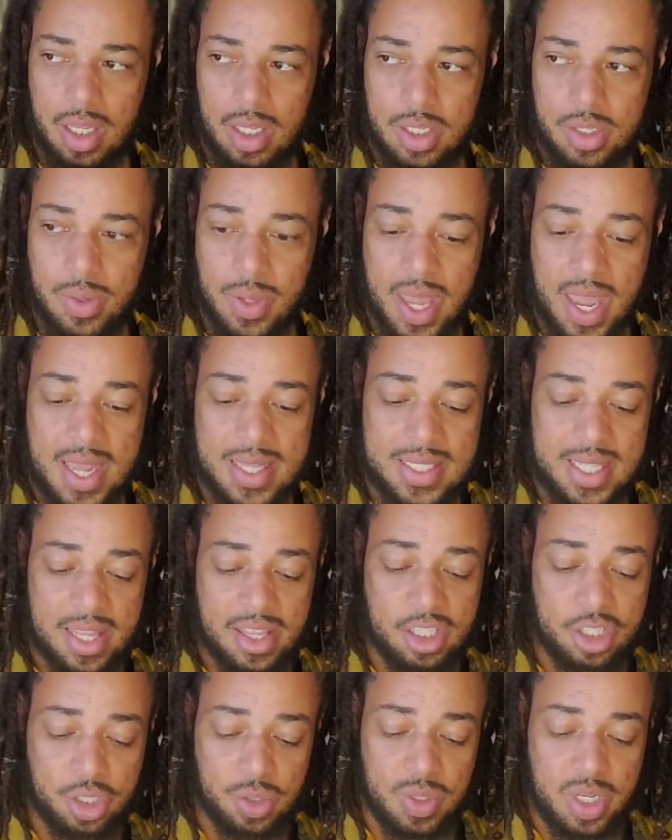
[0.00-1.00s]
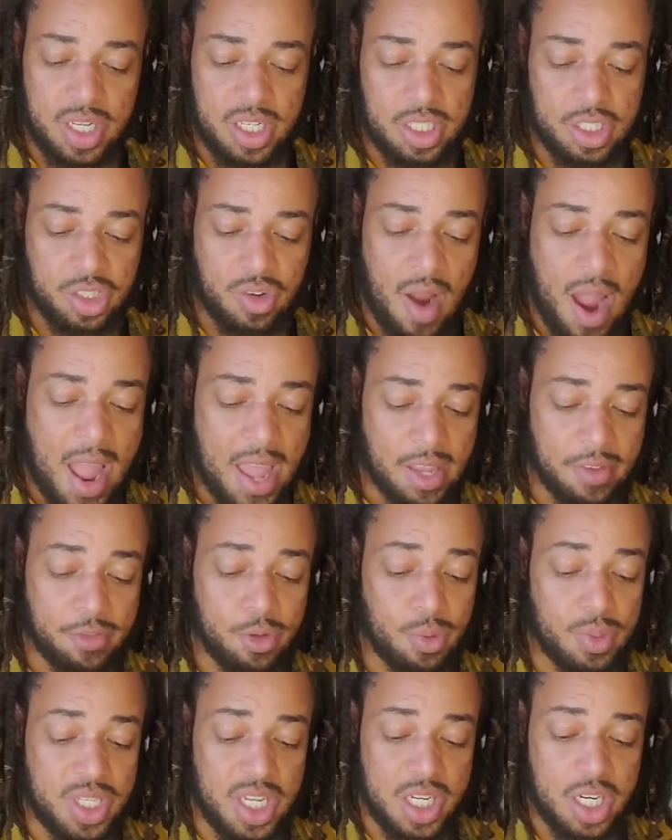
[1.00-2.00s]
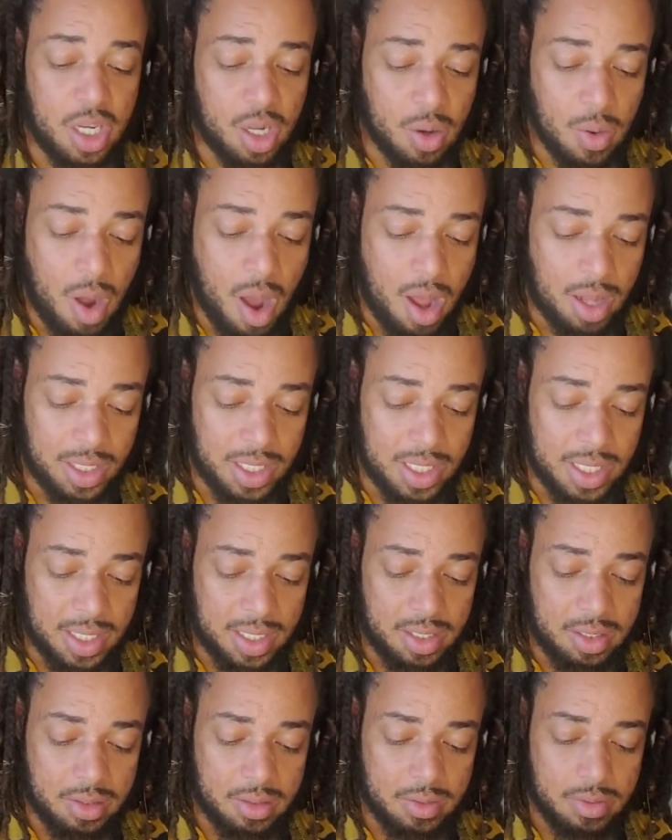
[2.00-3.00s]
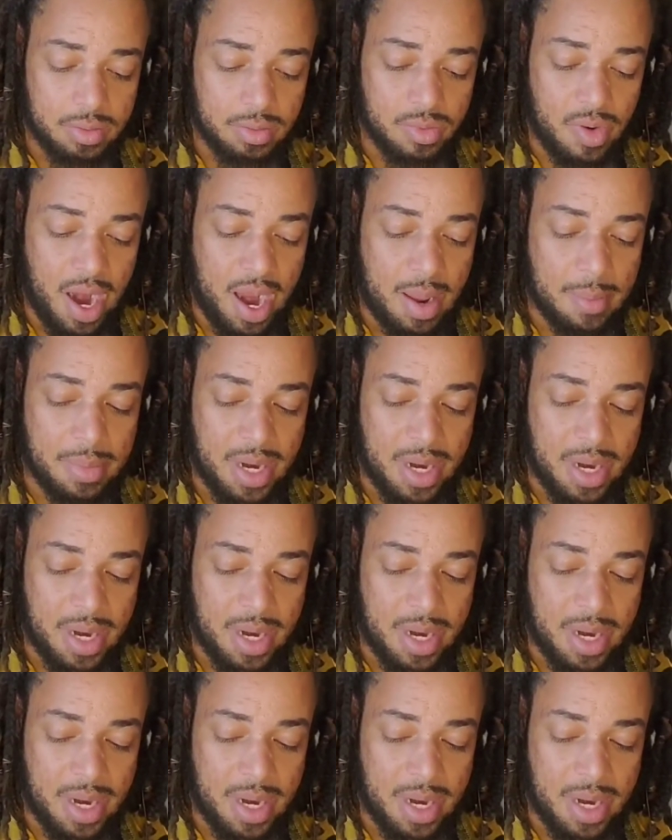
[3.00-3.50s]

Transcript: you can't say that you didn't try if you didn't go all in right?